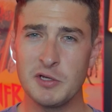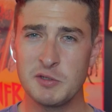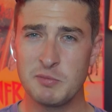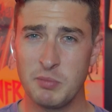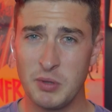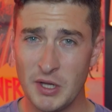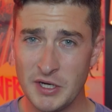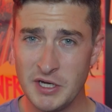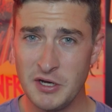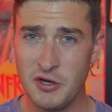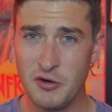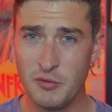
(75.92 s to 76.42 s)
there's
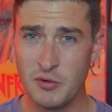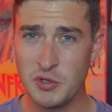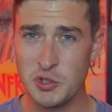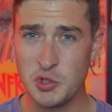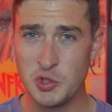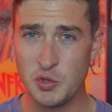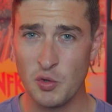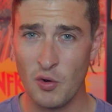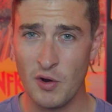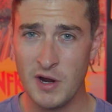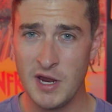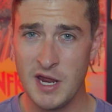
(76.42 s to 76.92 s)
plenty to
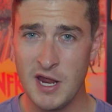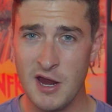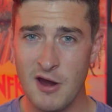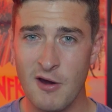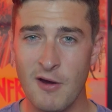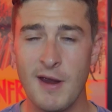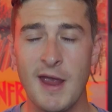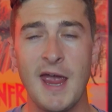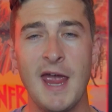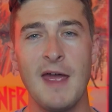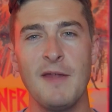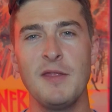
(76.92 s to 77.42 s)
enjoy
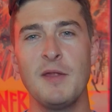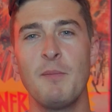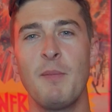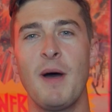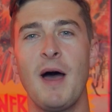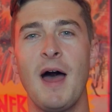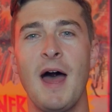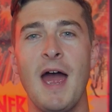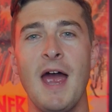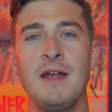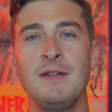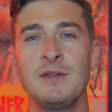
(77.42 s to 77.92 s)
here, and the
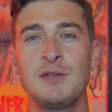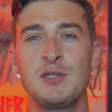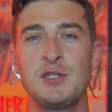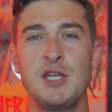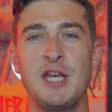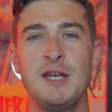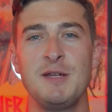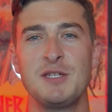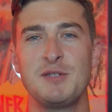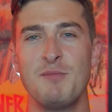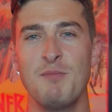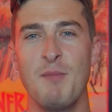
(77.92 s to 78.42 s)
behind the
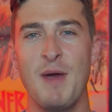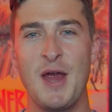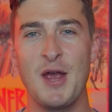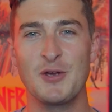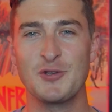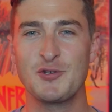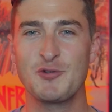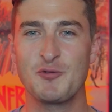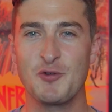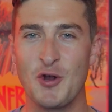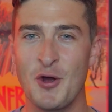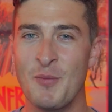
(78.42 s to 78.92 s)
scenes
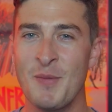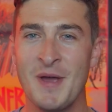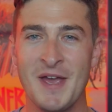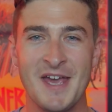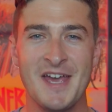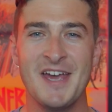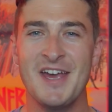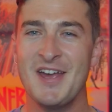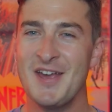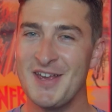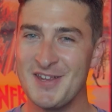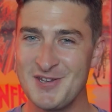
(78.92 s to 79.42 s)
maelstrom
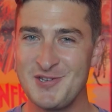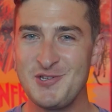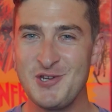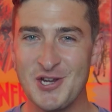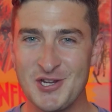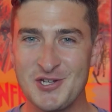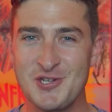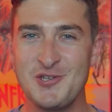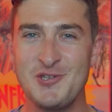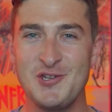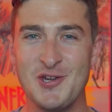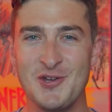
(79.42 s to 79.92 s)
is
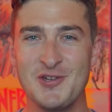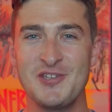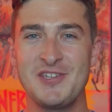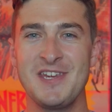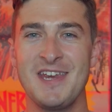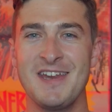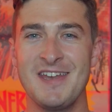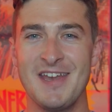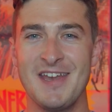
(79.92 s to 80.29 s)
just juicy